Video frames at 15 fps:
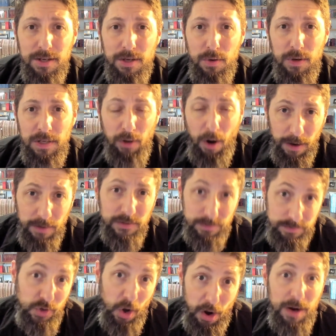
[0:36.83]
It's hard to
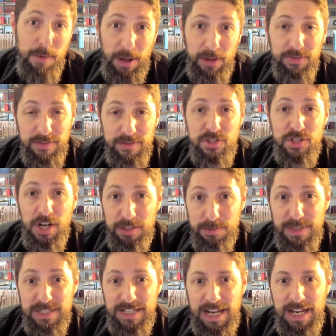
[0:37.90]
talk about
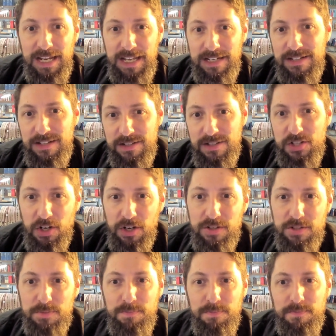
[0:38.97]
Judgment Day in
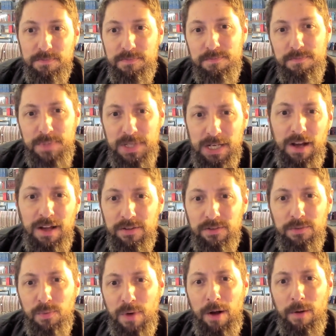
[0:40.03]
church
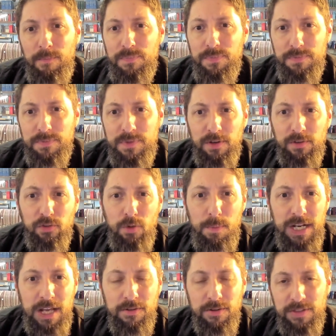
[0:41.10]
because, well, there's so
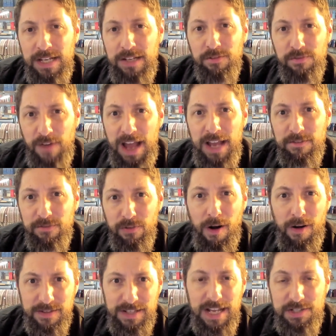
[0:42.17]
many other things vying for
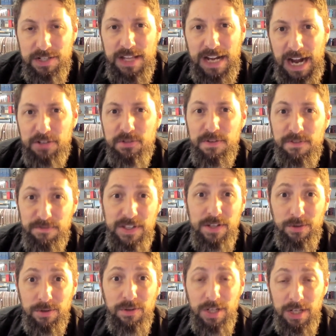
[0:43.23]
our attention that actually
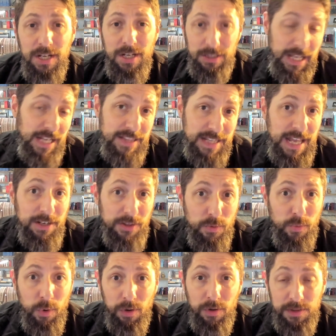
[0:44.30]
feel like the end of the
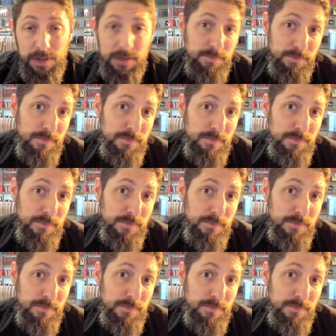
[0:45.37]
world the